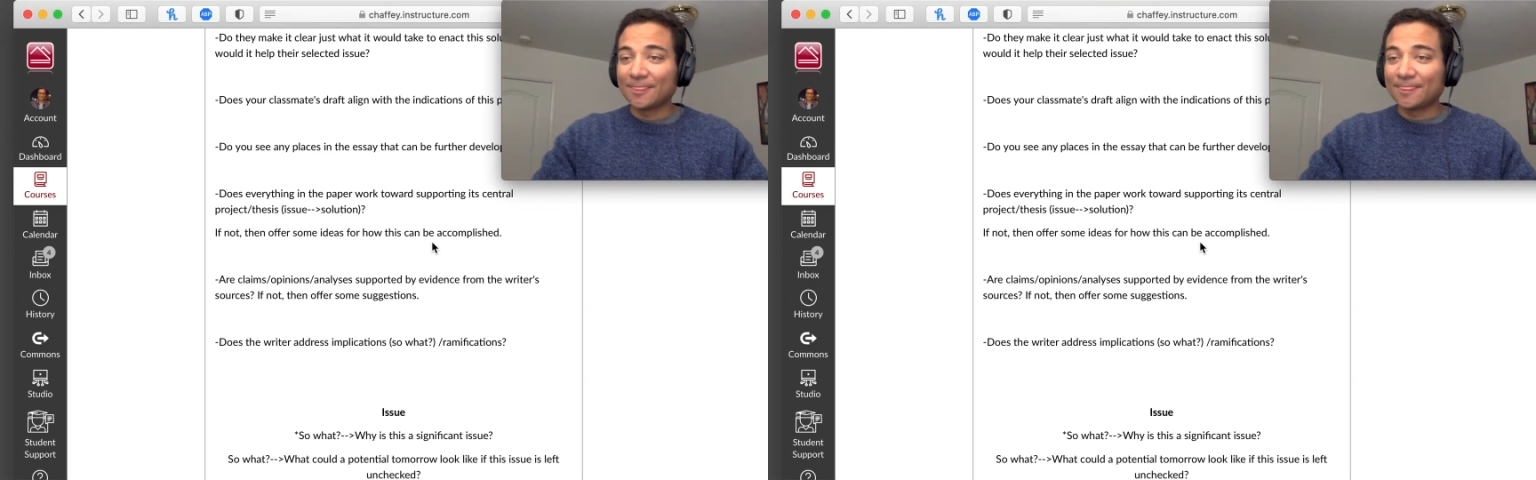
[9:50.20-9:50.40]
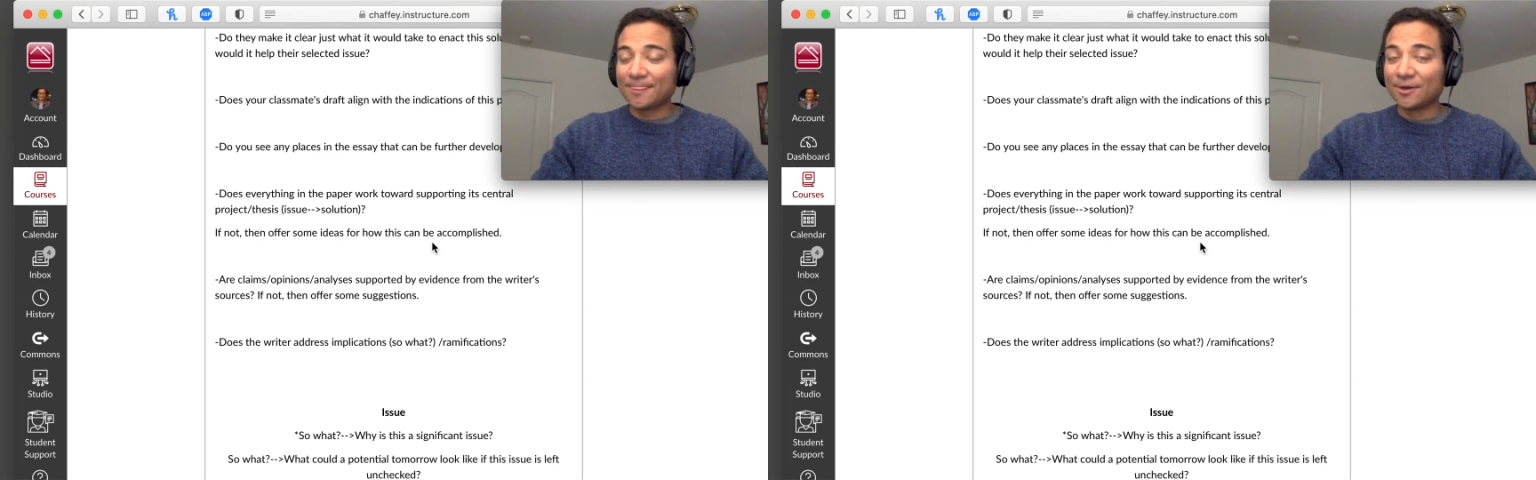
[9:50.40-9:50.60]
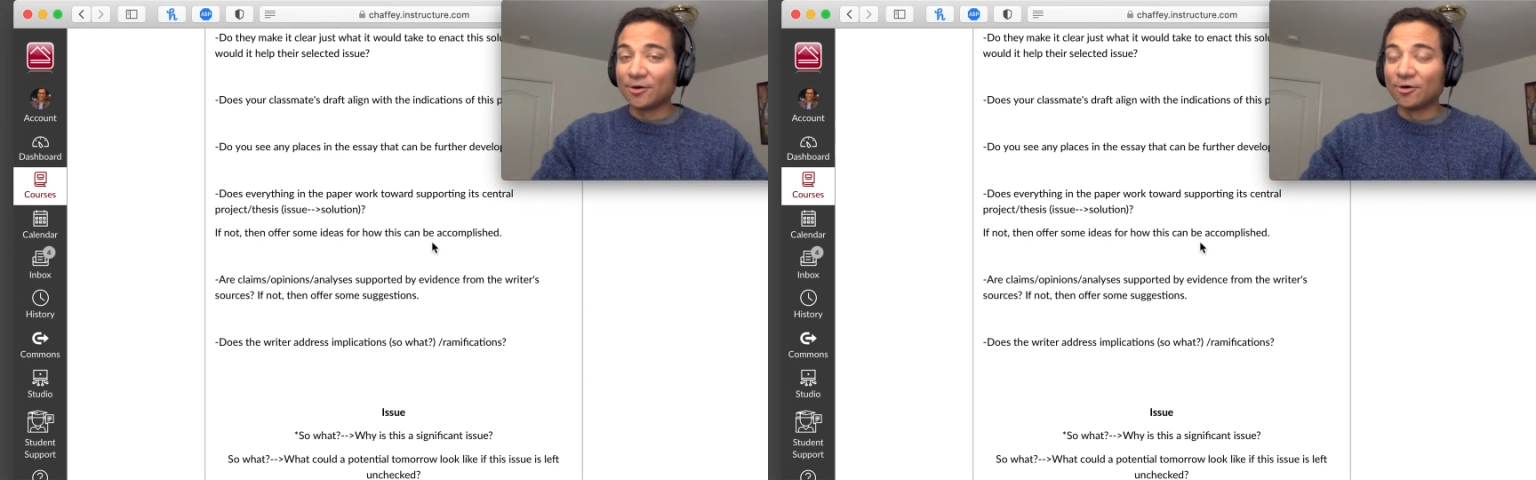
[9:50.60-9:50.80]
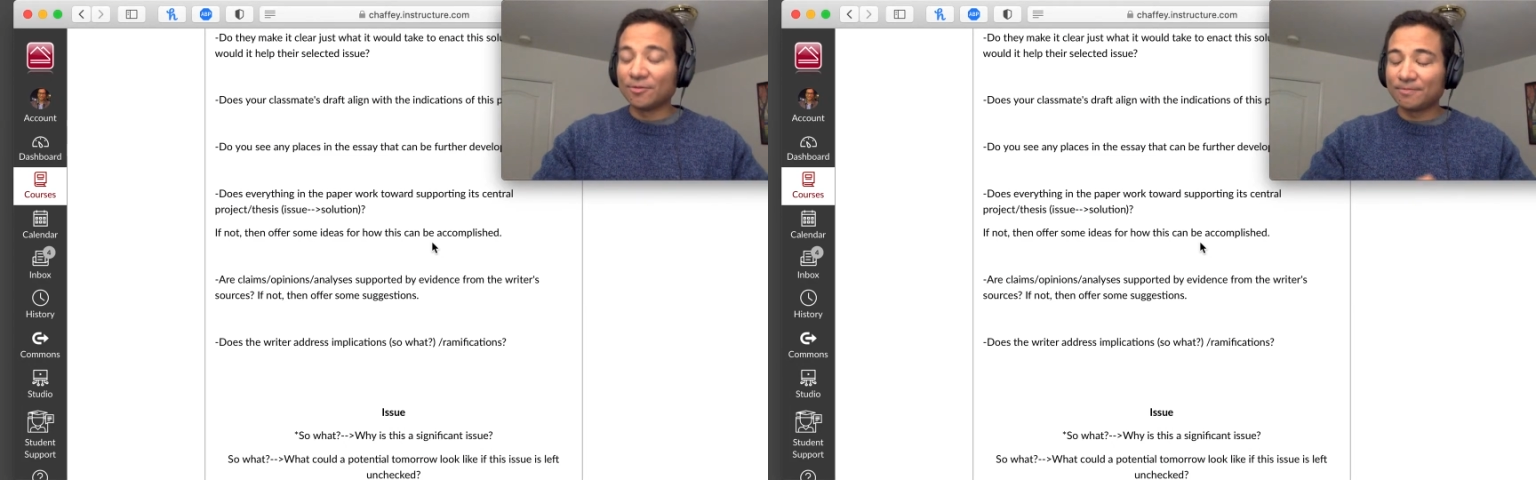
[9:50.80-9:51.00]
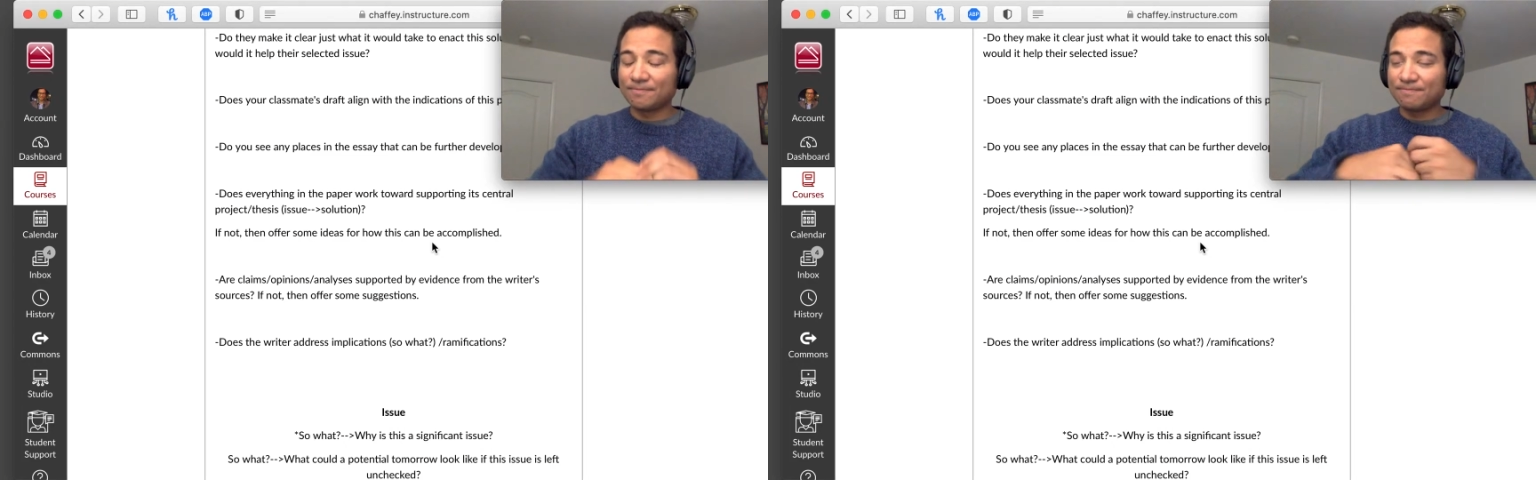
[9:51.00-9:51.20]
the
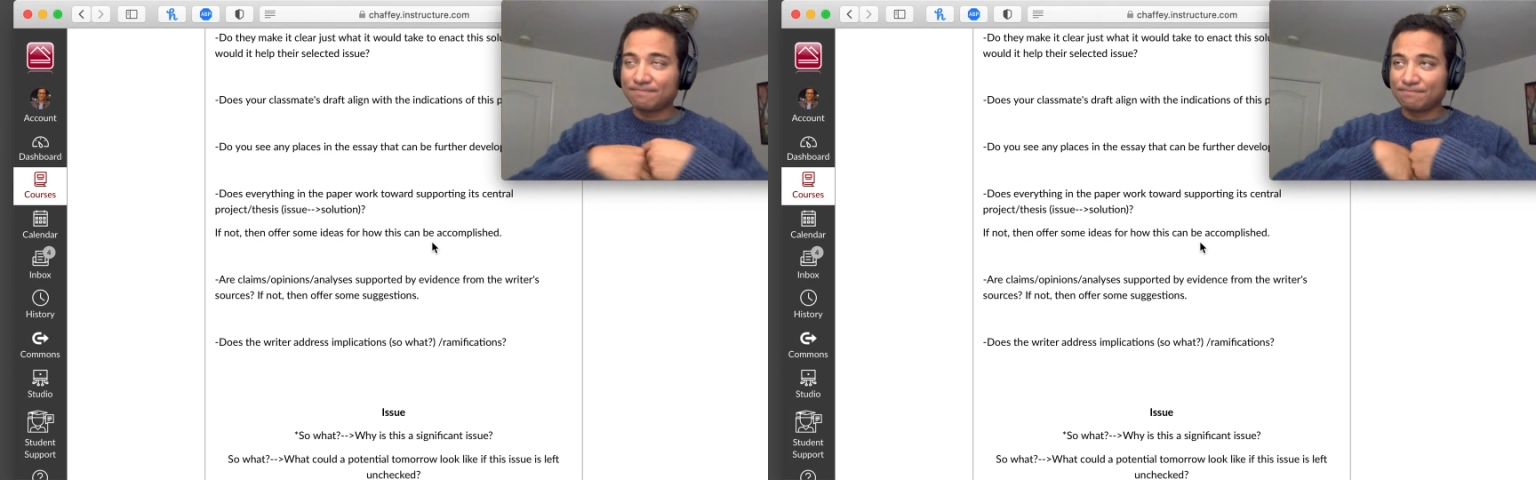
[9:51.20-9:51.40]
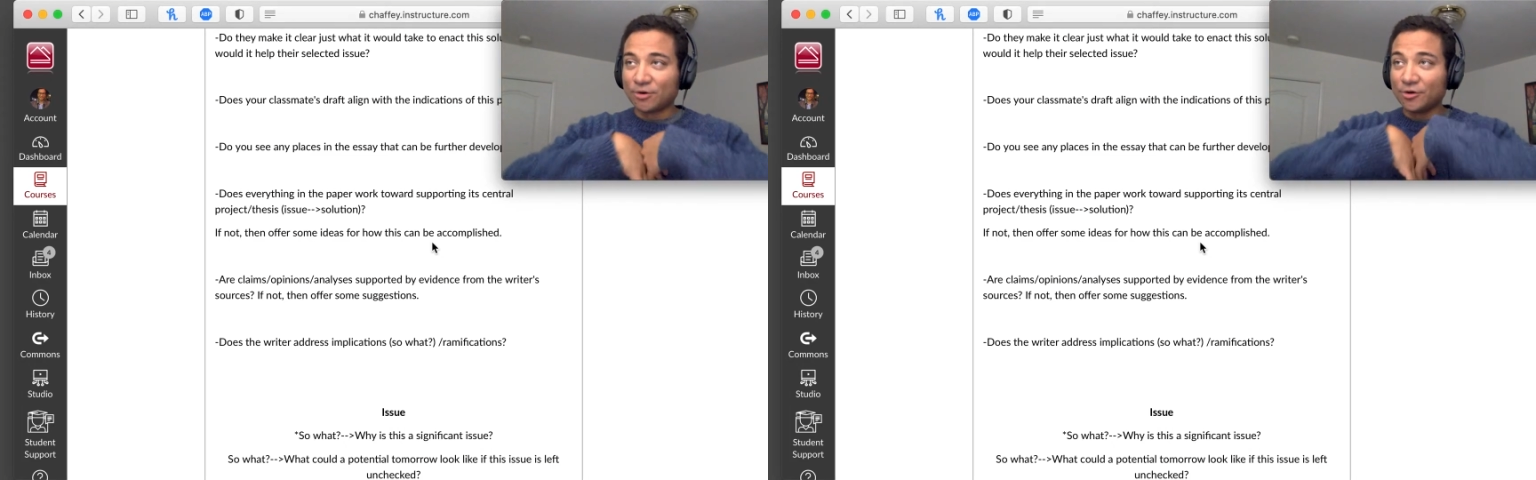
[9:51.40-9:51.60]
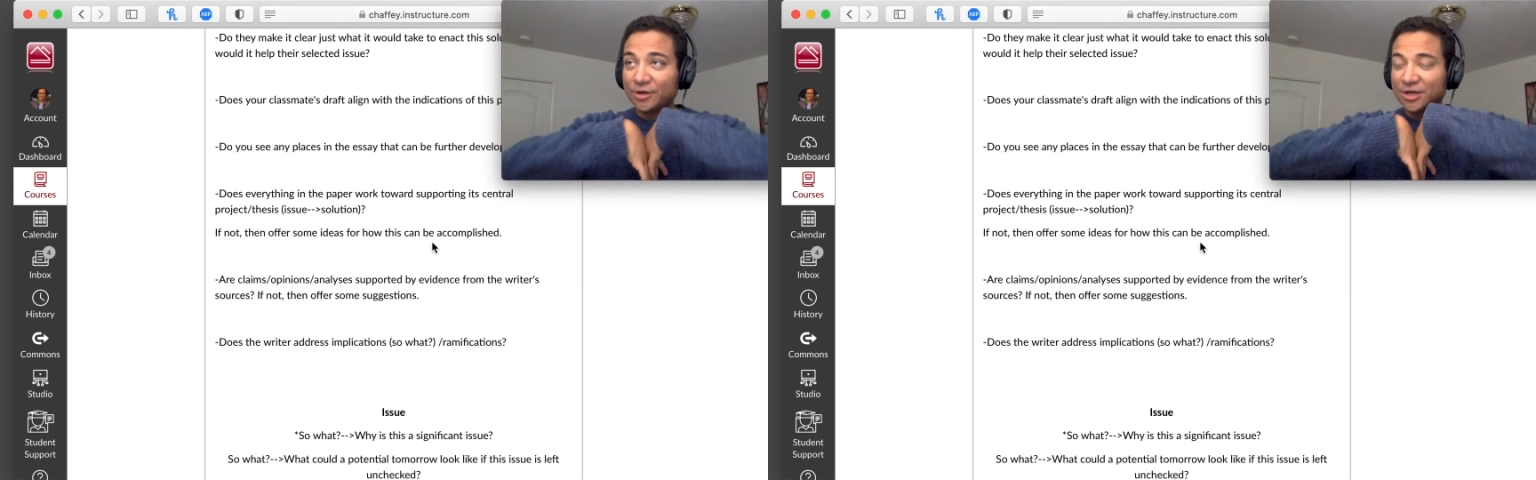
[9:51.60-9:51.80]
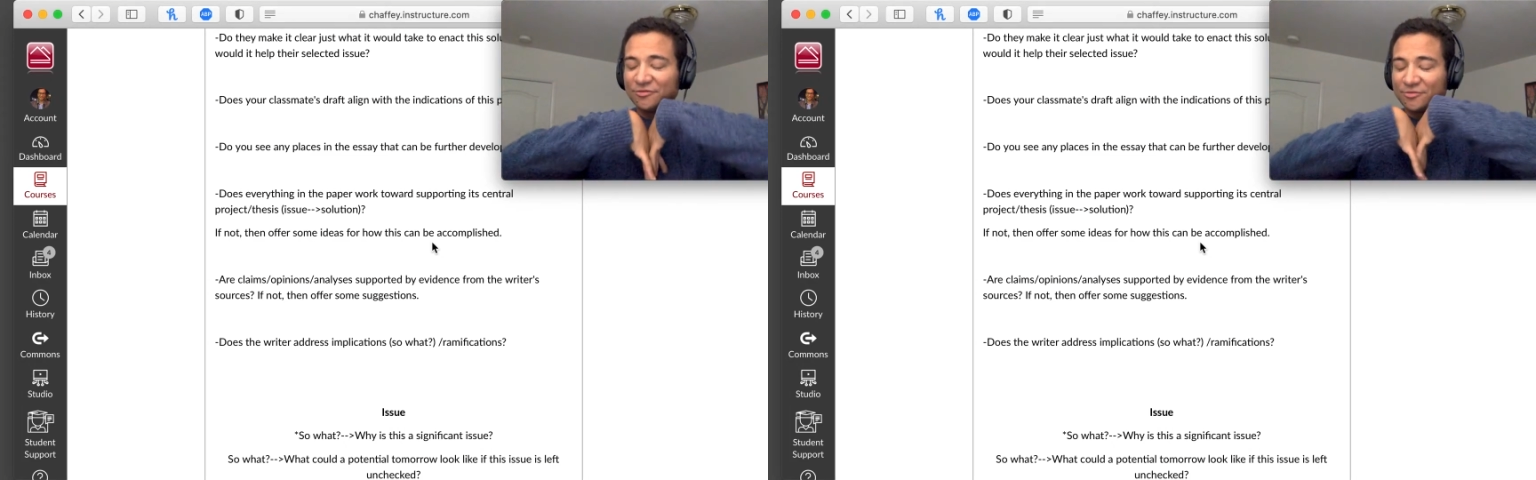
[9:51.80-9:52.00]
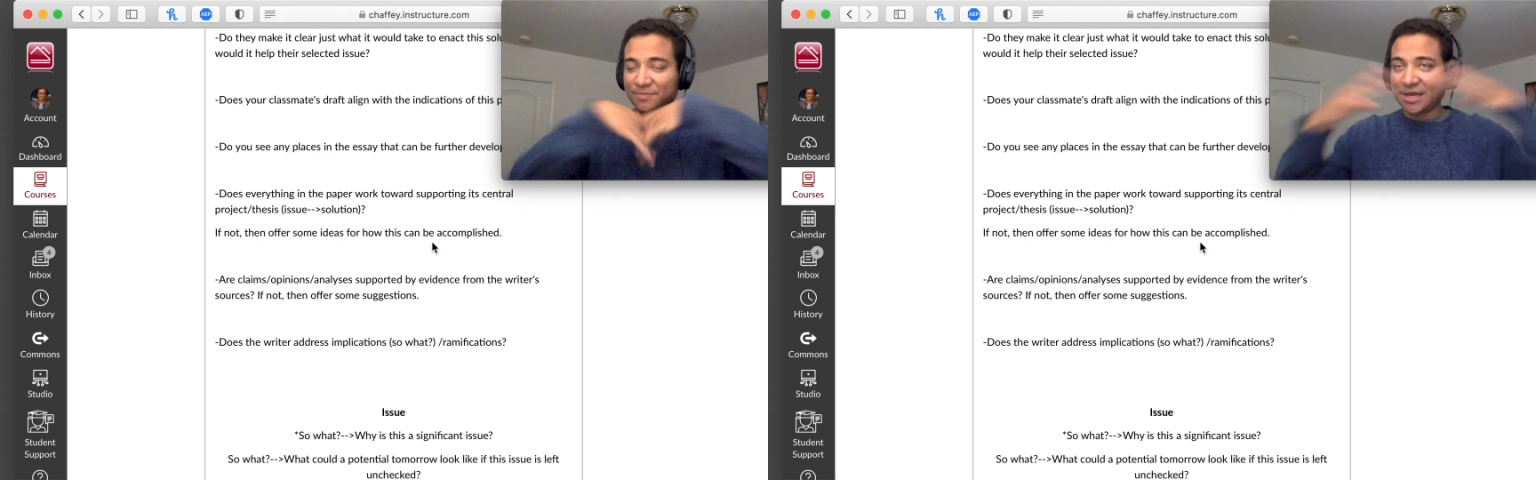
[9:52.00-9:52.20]
whole point
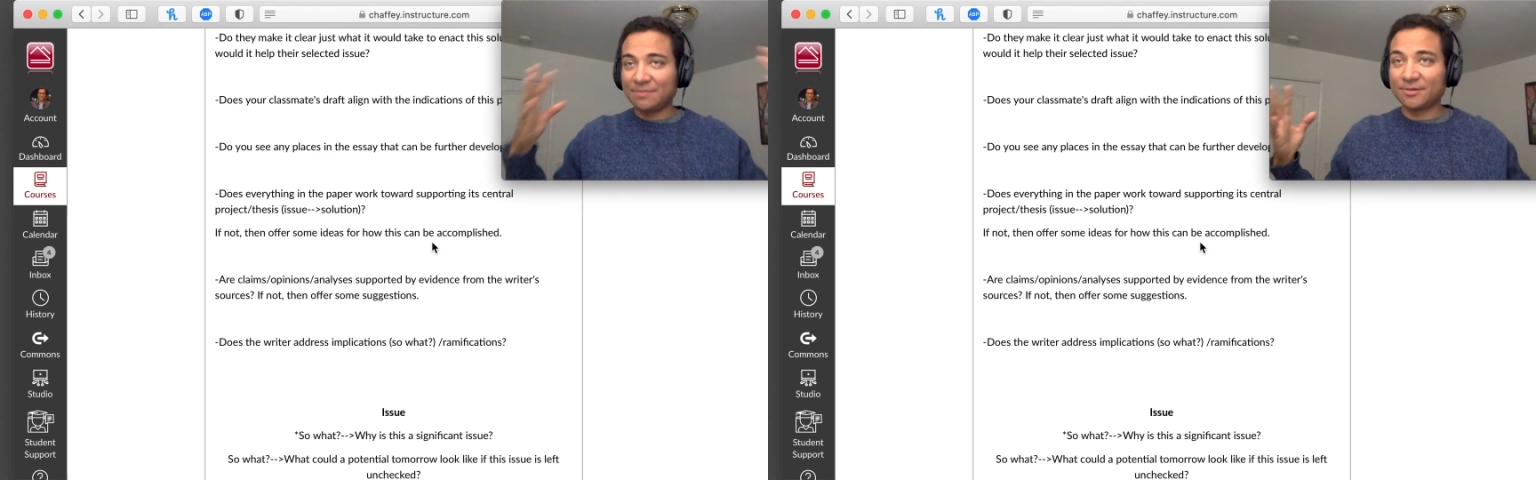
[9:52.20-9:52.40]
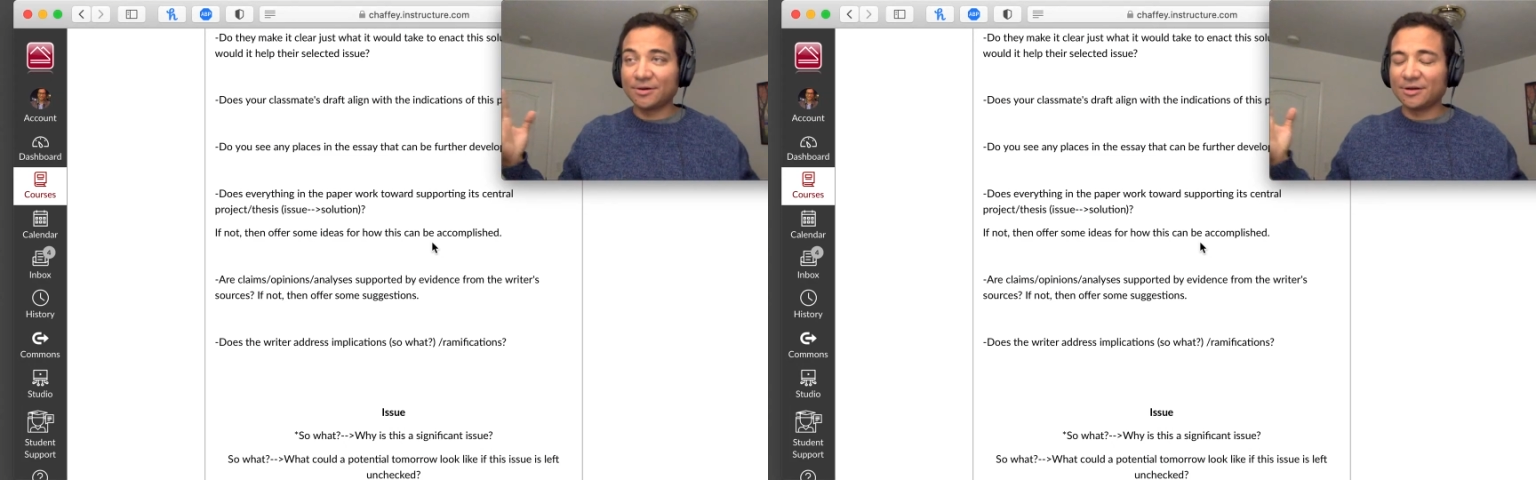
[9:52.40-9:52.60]
of a paper,